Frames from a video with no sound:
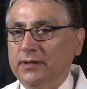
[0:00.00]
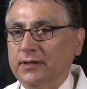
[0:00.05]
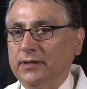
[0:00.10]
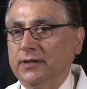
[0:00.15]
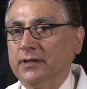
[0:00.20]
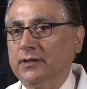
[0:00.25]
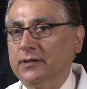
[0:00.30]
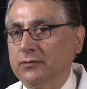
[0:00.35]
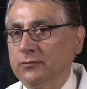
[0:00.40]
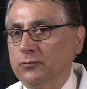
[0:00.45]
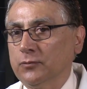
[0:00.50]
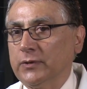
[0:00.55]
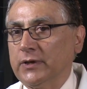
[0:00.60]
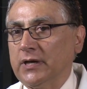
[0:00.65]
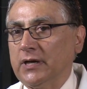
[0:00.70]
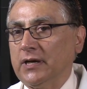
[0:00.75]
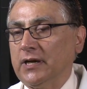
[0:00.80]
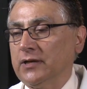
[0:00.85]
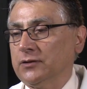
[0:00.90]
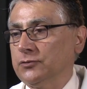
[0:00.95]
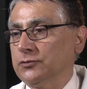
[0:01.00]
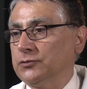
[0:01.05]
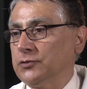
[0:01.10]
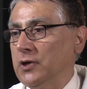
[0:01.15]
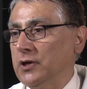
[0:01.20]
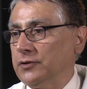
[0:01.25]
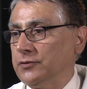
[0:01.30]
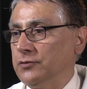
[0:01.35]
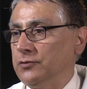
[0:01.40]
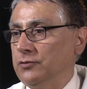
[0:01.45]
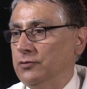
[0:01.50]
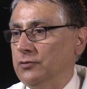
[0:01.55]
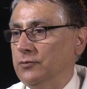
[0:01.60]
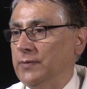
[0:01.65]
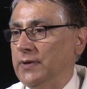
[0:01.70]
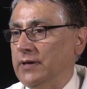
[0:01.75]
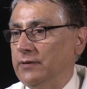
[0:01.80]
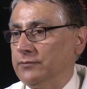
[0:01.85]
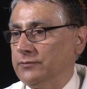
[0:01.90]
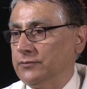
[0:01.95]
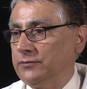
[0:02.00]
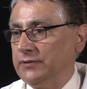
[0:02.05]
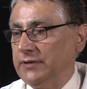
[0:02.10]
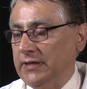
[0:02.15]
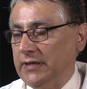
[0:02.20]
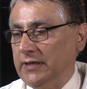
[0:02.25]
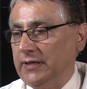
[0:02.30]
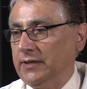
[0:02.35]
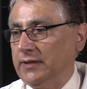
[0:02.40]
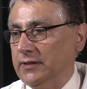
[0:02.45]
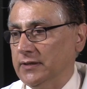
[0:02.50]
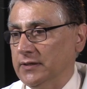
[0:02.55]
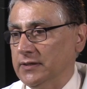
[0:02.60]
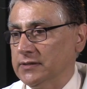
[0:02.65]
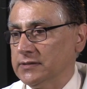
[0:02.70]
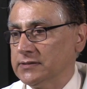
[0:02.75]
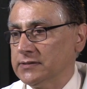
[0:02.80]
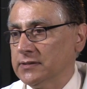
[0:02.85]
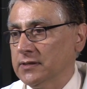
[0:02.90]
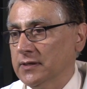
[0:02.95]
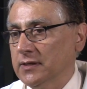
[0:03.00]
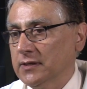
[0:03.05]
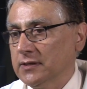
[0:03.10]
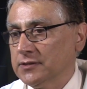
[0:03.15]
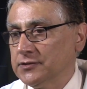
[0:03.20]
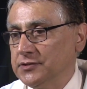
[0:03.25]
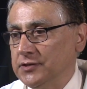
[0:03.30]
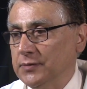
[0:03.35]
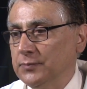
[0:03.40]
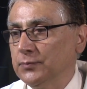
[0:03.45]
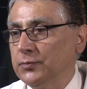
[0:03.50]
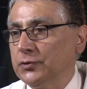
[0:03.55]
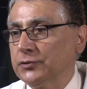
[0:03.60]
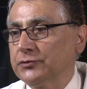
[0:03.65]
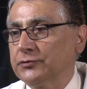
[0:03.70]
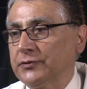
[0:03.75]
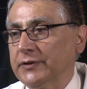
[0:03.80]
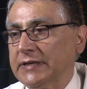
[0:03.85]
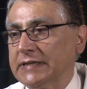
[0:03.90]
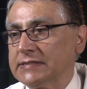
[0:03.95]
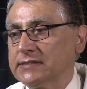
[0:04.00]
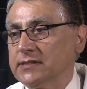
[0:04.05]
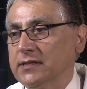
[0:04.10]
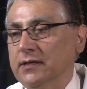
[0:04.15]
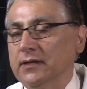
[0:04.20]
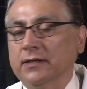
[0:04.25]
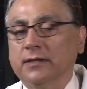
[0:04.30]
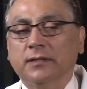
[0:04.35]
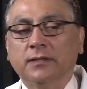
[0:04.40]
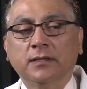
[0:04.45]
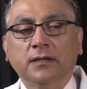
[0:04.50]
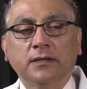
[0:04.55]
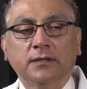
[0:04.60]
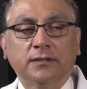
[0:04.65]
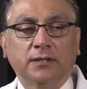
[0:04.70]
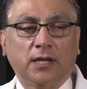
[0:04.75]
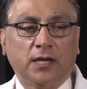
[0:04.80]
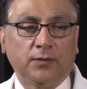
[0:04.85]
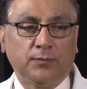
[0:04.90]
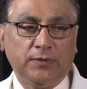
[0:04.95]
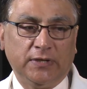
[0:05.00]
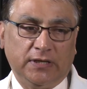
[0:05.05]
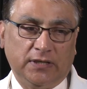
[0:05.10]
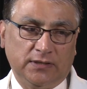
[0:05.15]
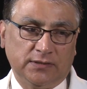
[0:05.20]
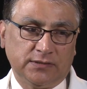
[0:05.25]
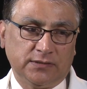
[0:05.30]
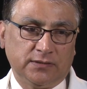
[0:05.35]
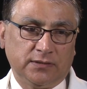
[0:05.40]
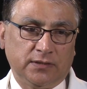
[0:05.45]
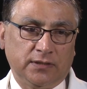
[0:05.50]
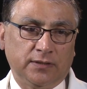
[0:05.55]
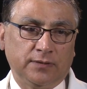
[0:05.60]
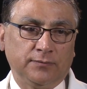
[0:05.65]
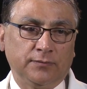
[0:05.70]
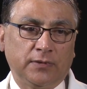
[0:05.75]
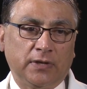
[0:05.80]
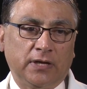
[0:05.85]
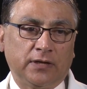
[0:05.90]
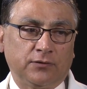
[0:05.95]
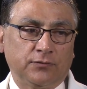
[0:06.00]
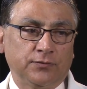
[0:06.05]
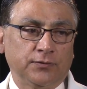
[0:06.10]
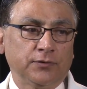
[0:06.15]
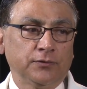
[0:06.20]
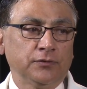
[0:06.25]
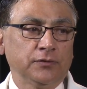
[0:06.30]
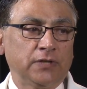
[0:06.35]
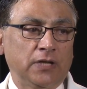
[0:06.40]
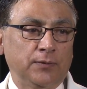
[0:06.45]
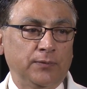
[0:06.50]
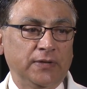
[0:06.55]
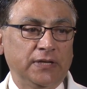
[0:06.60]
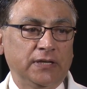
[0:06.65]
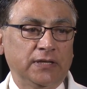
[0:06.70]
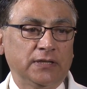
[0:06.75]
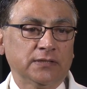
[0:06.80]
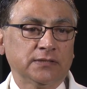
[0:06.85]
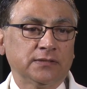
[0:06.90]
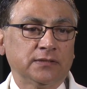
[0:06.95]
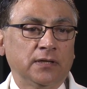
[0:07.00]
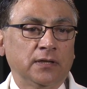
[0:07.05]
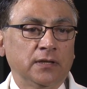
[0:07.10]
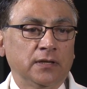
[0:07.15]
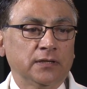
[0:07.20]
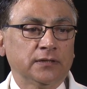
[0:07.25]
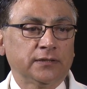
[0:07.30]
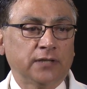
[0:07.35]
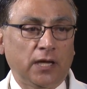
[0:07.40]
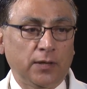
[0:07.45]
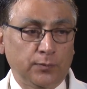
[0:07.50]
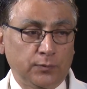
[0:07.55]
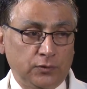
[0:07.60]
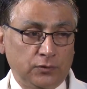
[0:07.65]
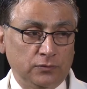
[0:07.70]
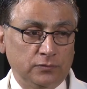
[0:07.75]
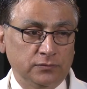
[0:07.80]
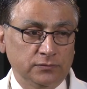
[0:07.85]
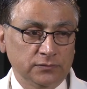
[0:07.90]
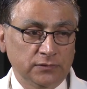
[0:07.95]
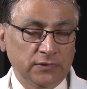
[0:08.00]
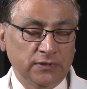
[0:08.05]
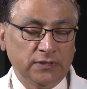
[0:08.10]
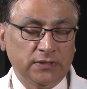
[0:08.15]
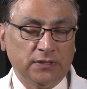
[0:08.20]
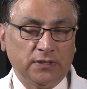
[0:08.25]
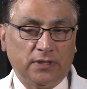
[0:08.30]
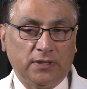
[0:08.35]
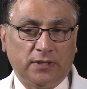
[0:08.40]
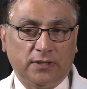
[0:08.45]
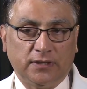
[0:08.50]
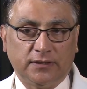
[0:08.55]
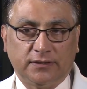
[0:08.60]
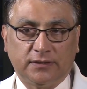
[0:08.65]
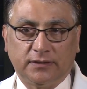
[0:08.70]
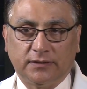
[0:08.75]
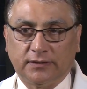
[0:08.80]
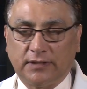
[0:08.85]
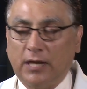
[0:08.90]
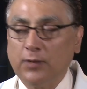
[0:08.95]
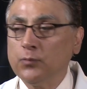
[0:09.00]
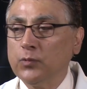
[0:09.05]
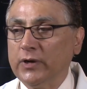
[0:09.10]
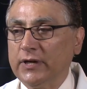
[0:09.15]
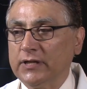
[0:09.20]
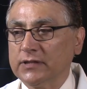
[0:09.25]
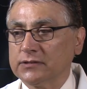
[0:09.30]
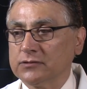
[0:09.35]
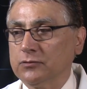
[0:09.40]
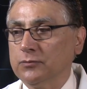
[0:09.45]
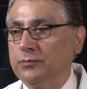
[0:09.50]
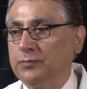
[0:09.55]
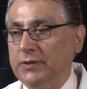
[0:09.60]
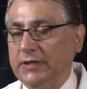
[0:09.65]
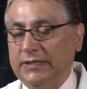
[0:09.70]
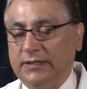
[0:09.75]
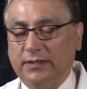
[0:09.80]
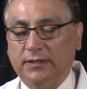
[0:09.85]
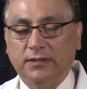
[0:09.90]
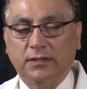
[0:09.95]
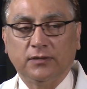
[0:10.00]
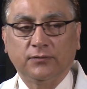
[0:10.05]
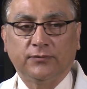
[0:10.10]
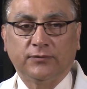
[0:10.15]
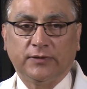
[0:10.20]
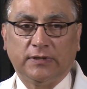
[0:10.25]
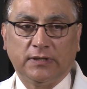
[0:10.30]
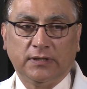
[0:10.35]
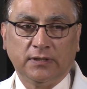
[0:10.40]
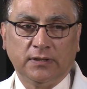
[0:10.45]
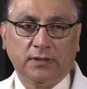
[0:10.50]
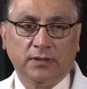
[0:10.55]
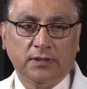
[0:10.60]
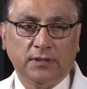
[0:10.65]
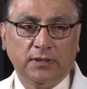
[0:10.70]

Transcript: and what I'd like to talk to you about today is simple tricks in diabetes. And I refer to diabetes type 2. Type 1 is completely different.